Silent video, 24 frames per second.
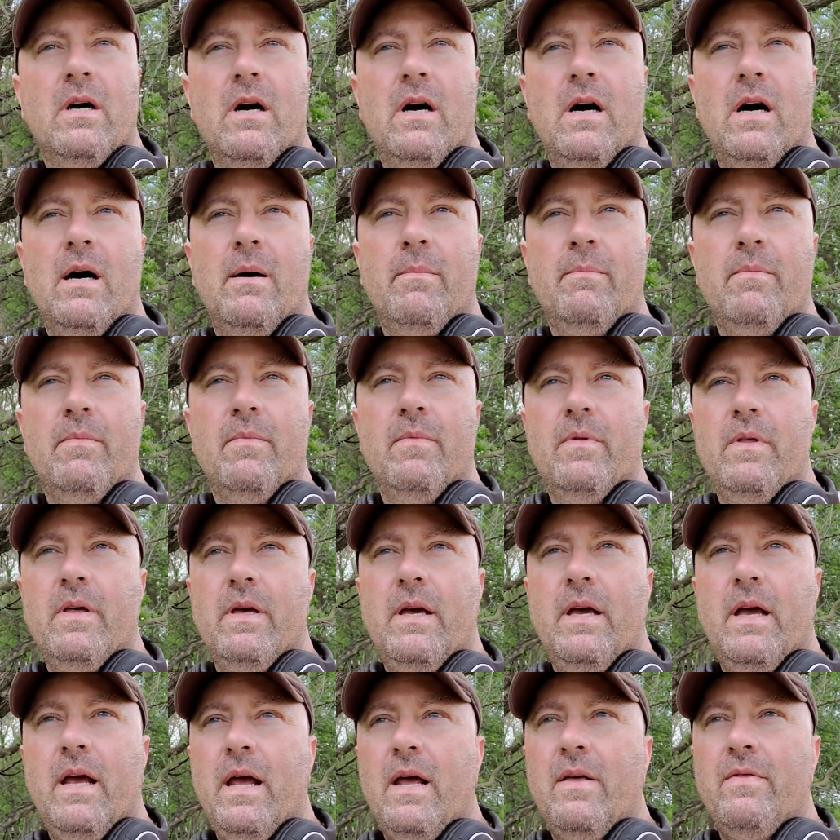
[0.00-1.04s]

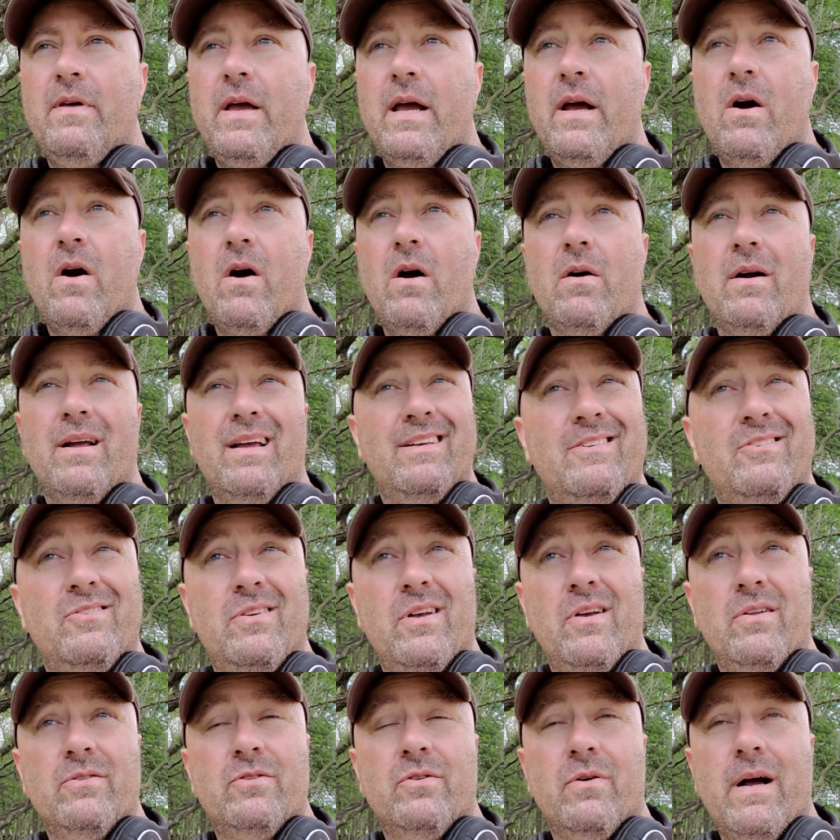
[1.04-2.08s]
And they are
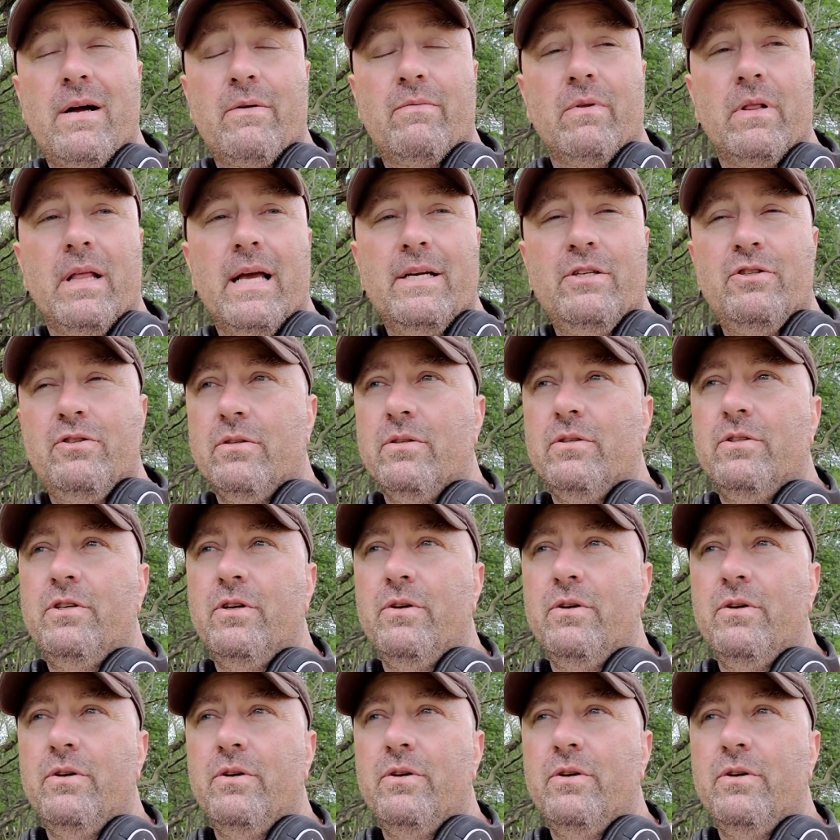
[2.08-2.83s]
still direct relation